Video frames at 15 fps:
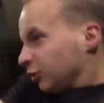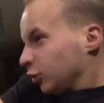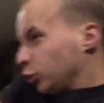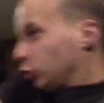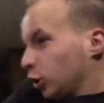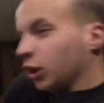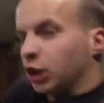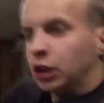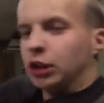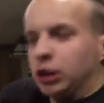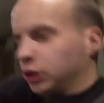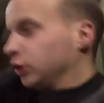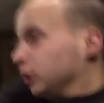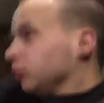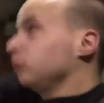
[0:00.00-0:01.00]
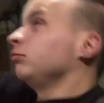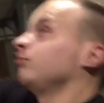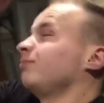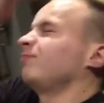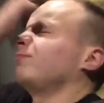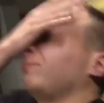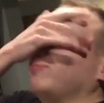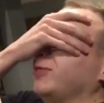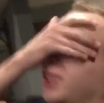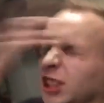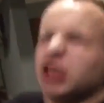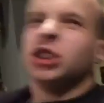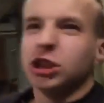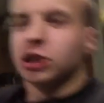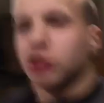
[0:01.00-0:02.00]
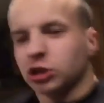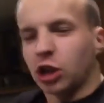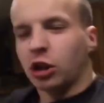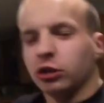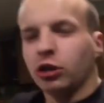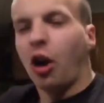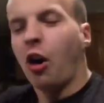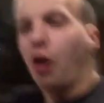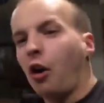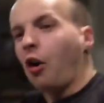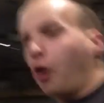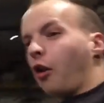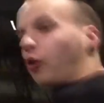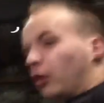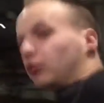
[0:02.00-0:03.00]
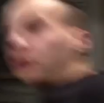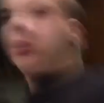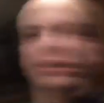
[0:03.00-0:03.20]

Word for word: you, you don't know?